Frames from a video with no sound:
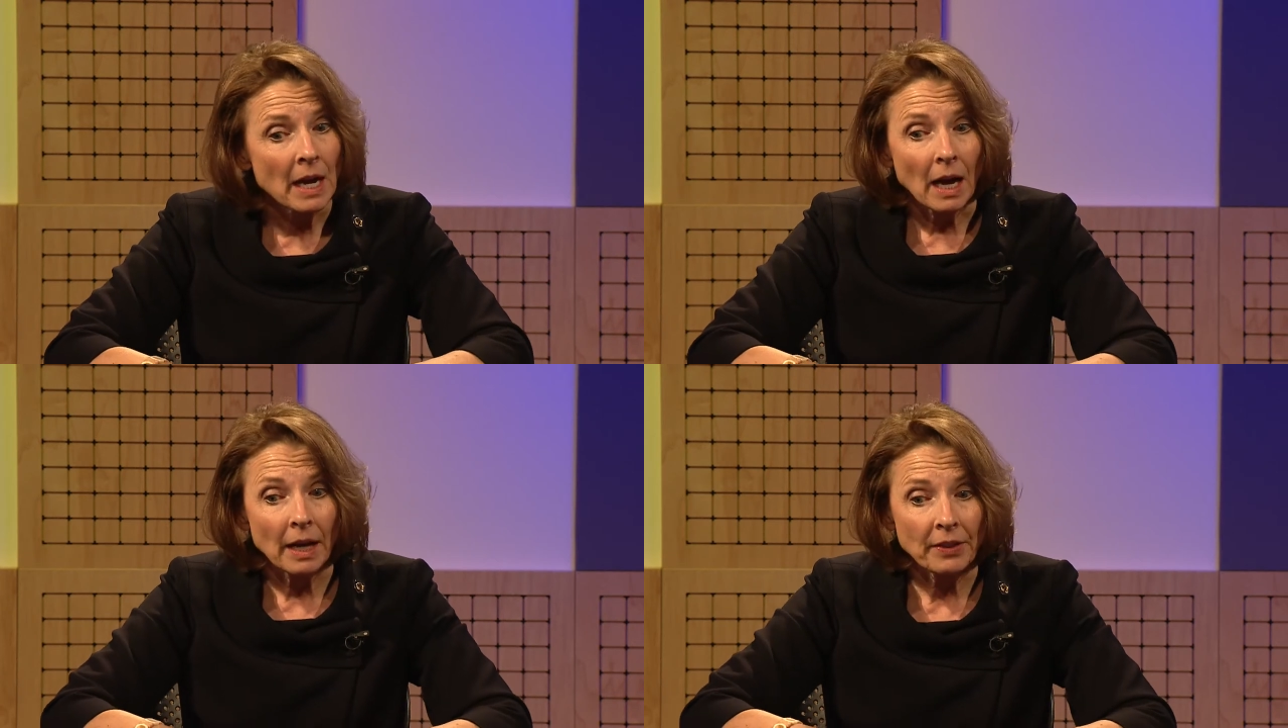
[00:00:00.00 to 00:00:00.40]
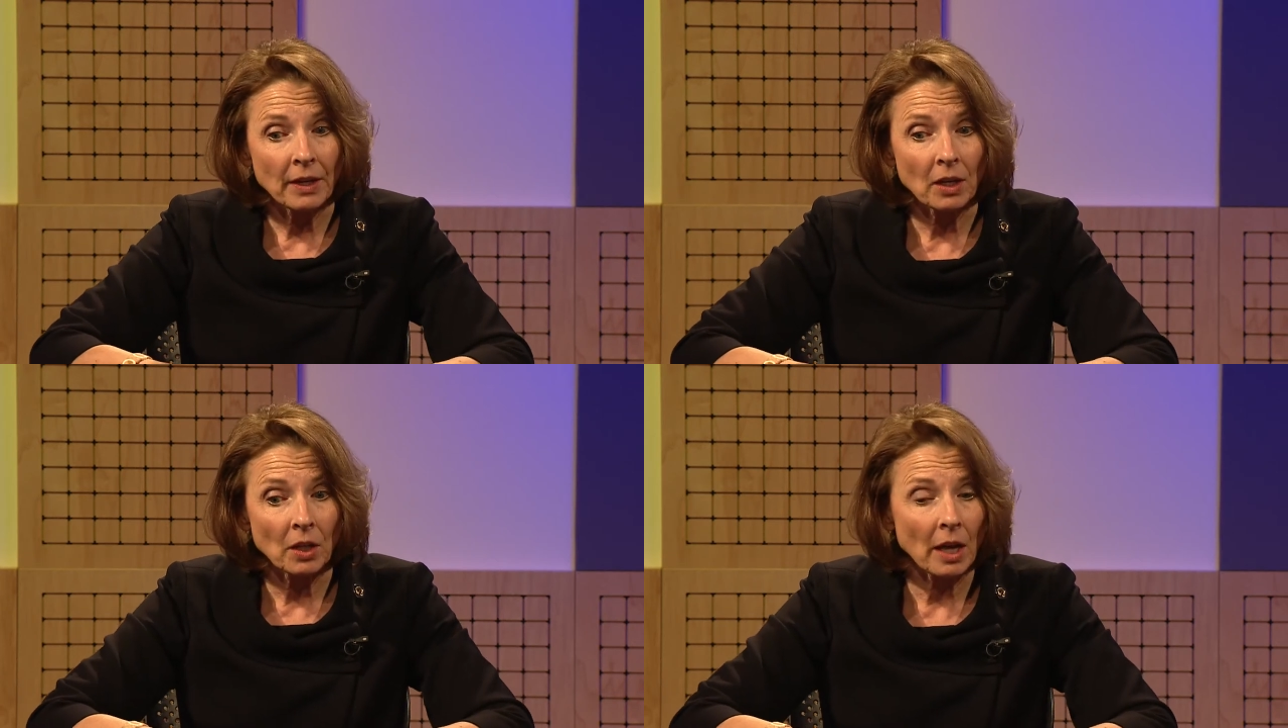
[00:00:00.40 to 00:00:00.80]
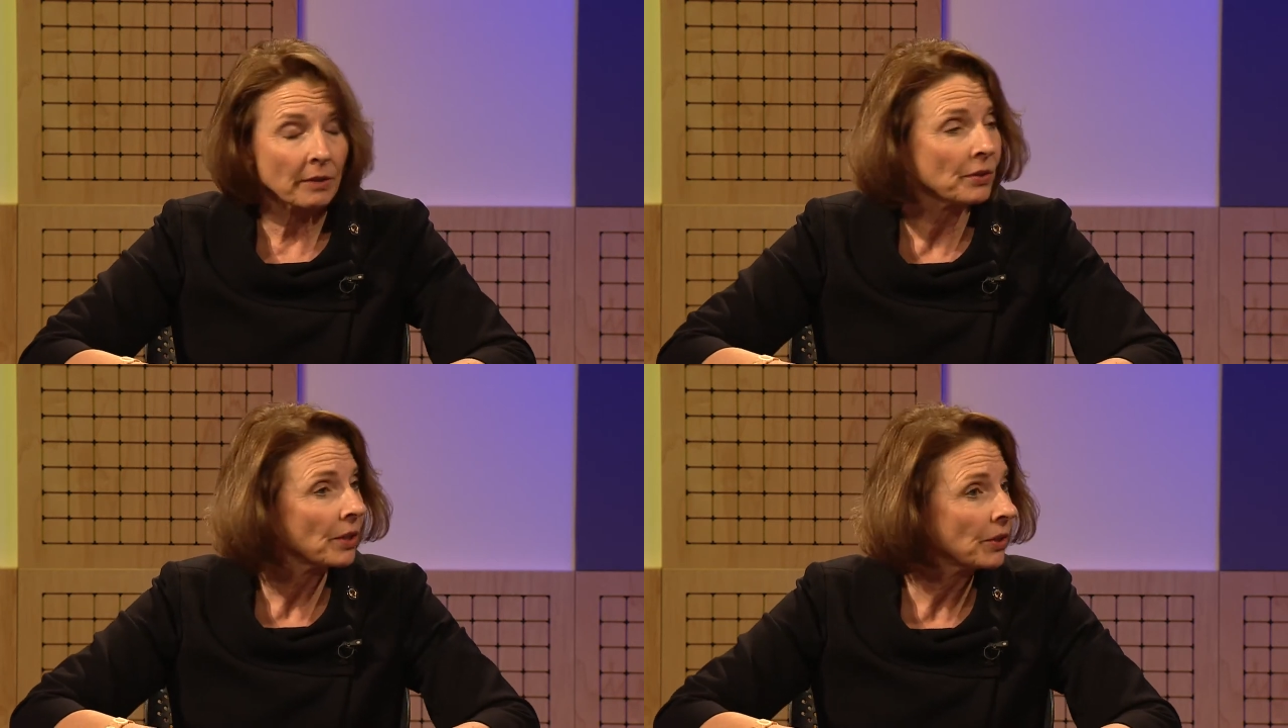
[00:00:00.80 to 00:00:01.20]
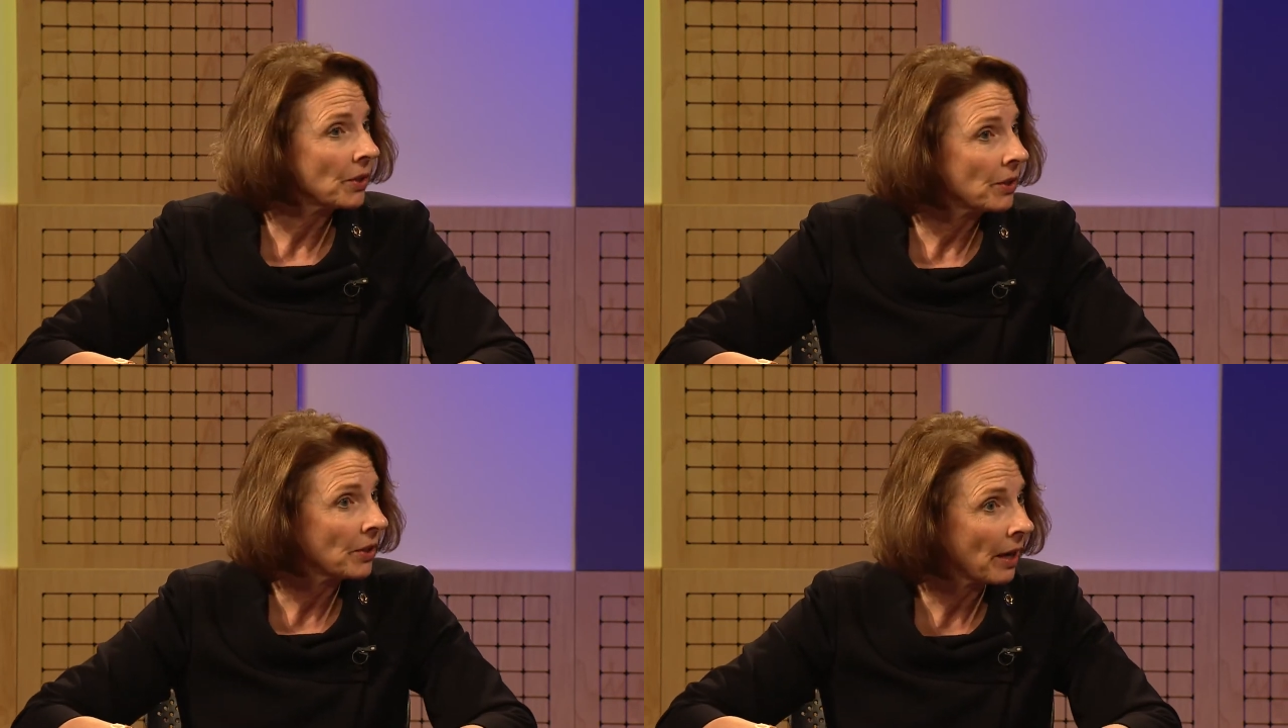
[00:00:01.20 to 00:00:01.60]
I think a lot of
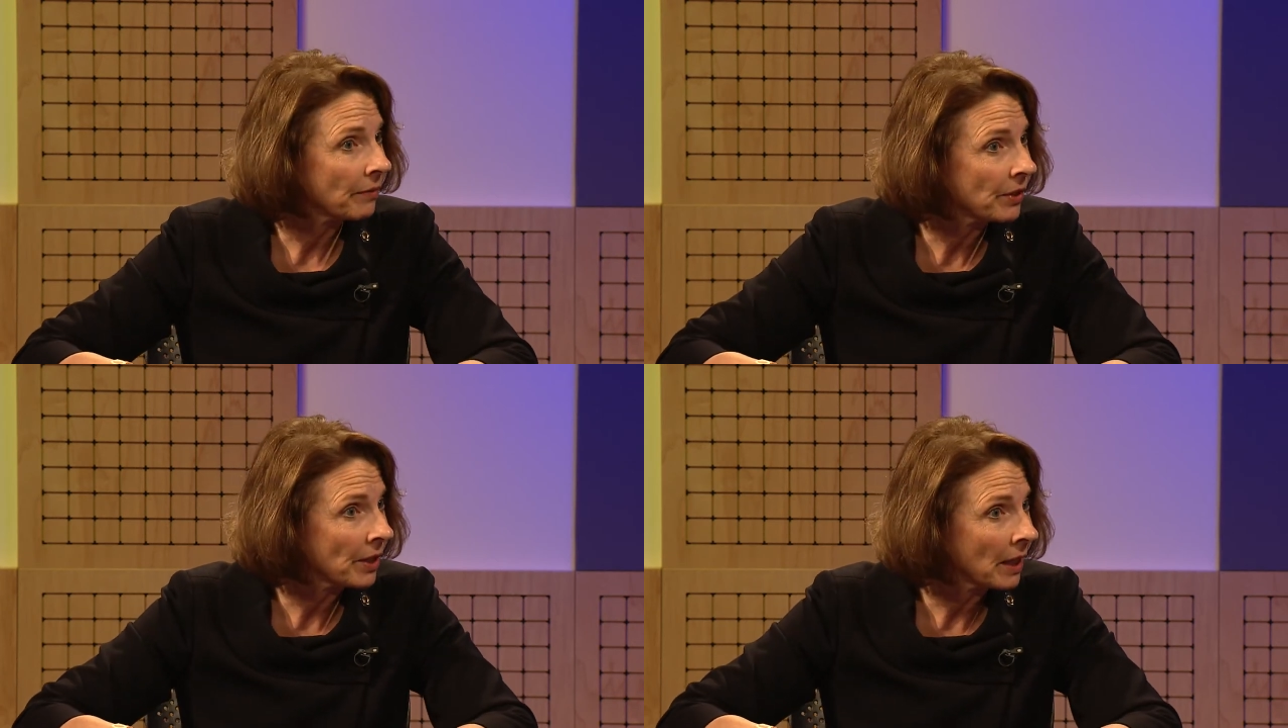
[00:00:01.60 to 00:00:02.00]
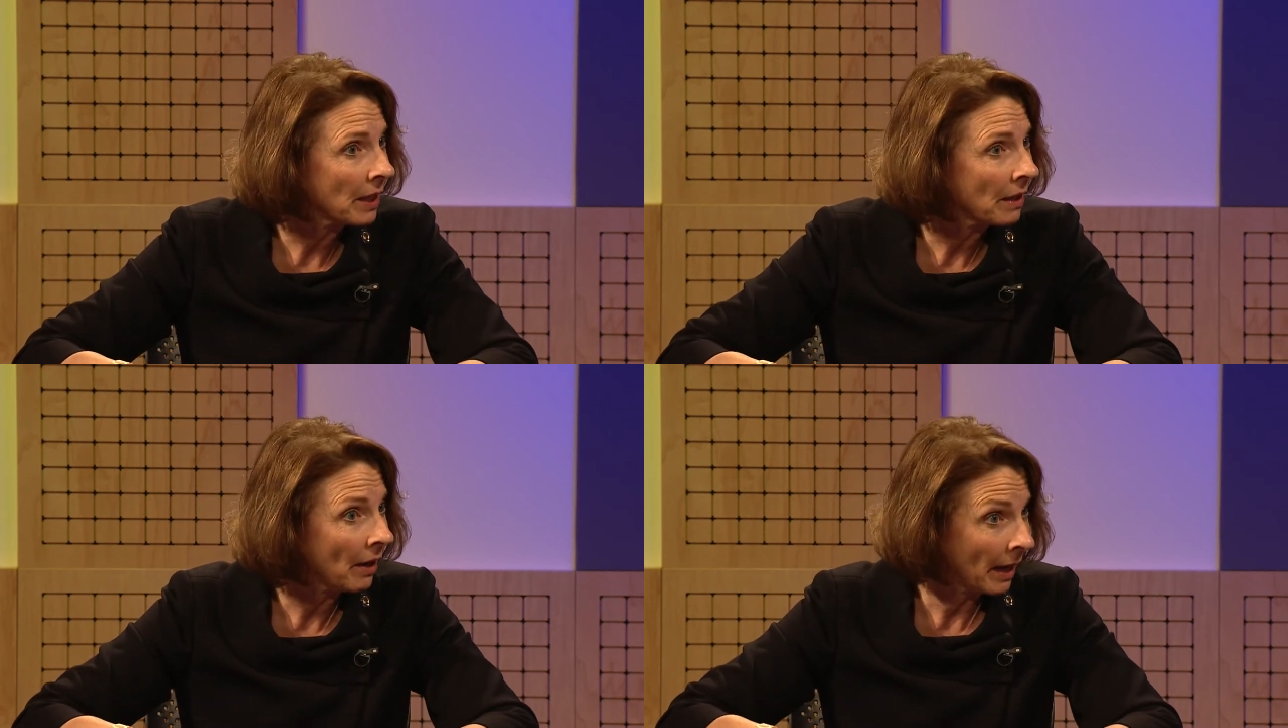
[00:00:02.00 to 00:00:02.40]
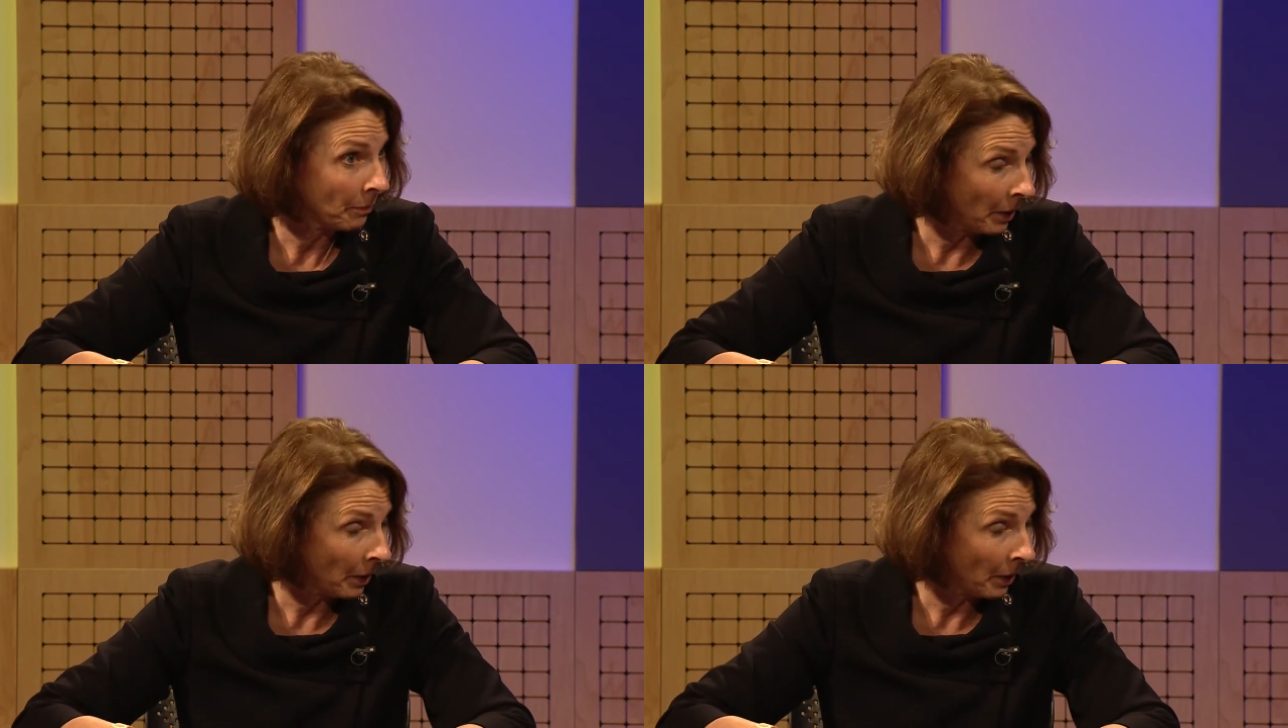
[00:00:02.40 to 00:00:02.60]
citizens have seen and,